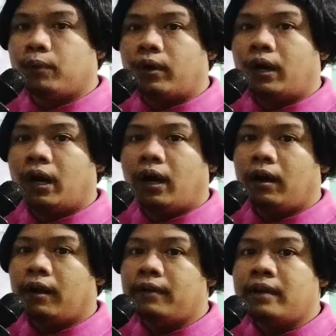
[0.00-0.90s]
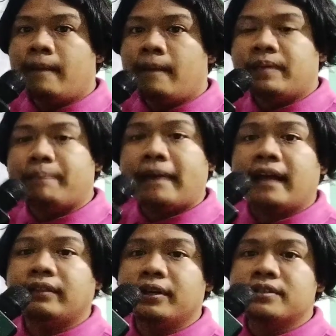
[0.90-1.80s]
more on the
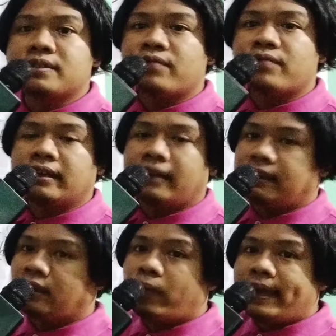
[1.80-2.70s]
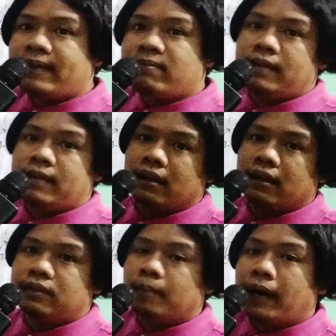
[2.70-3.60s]
patterns of thinking, the
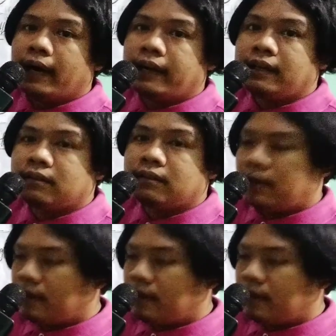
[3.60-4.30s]
wavelength, the mind